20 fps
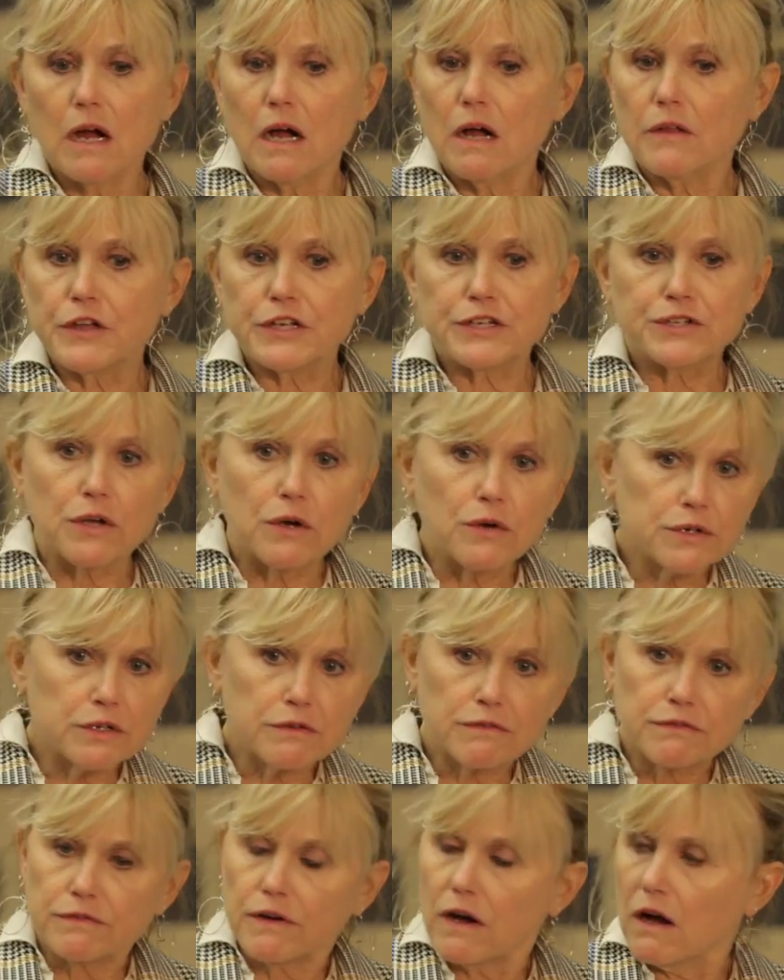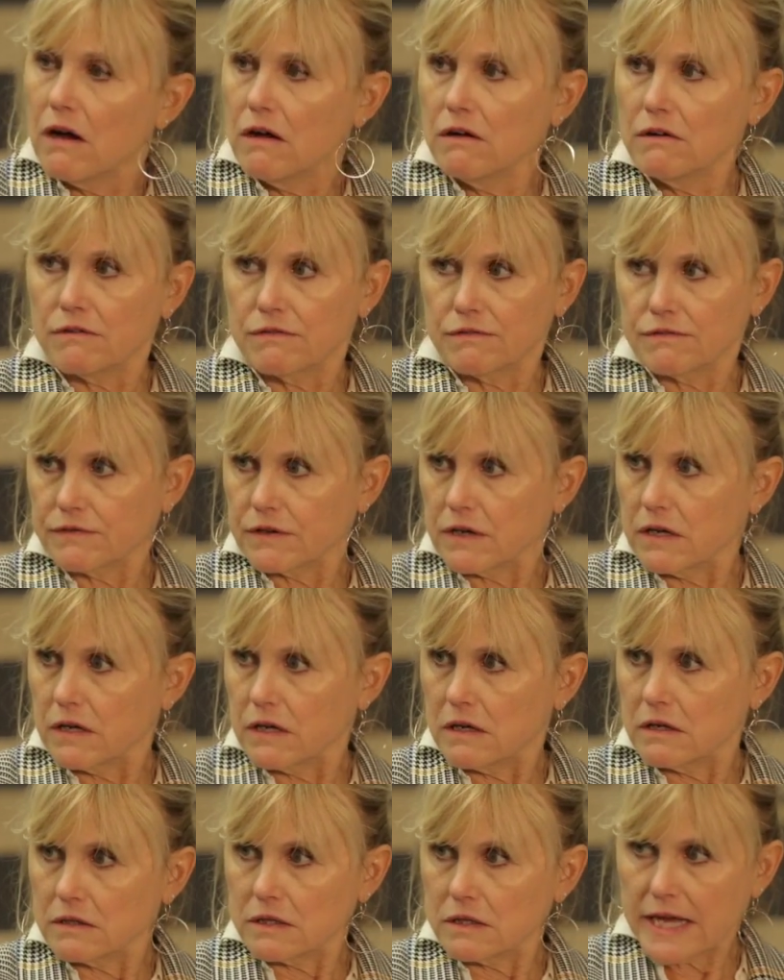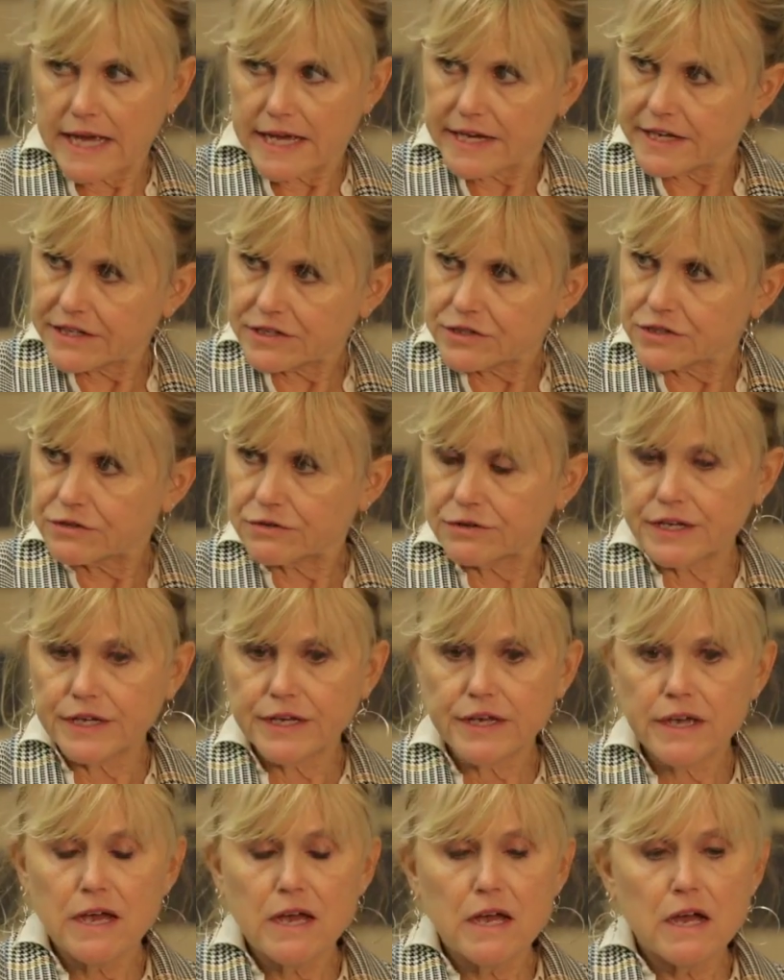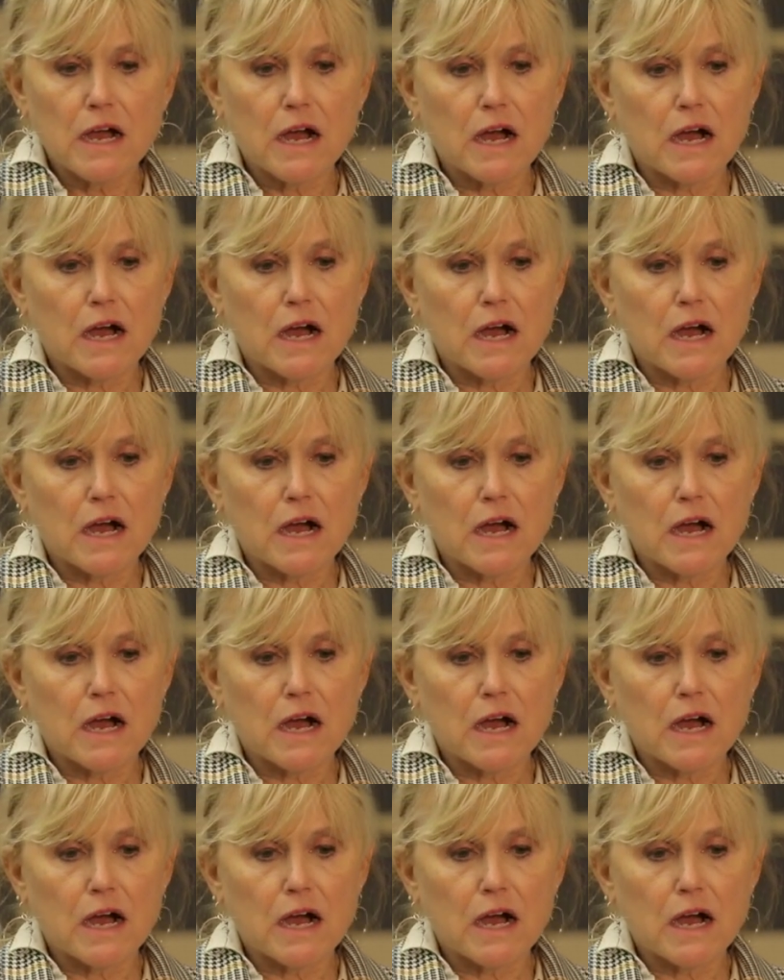that don't involve head injury.